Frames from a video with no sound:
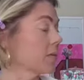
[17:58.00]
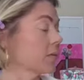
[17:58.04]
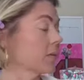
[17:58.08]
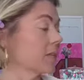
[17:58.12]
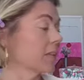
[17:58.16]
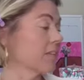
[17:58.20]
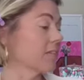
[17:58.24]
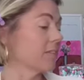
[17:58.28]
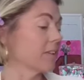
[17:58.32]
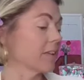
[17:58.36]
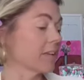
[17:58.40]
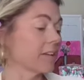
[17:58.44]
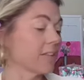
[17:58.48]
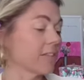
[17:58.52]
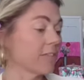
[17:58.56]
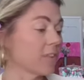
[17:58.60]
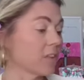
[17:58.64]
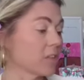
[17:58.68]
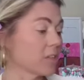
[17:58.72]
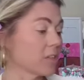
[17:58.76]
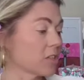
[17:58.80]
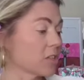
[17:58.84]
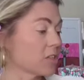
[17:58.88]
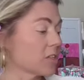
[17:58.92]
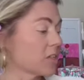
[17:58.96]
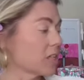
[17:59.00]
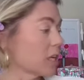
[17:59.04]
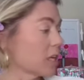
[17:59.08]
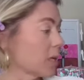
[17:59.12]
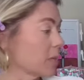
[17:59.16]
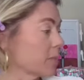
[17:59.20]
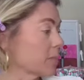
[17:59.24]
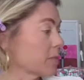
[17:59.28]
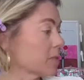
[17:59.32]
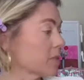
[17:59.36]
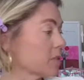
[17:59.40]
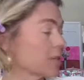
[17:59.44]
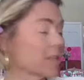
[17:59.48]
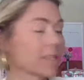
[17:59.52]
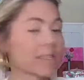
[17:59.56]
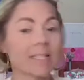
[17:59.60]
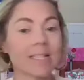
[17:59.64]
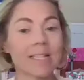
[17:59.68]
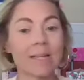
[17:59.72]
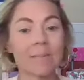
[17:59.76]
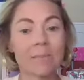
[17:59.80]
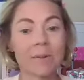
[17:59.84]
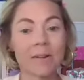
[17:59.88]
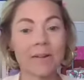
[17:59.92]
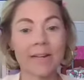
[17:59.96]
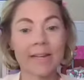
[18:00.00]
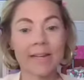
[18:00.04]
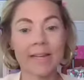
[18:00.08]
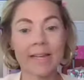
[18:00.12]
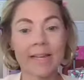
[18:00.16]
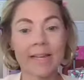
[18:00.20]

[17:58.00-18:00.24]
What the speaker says: When I very first started selling Mary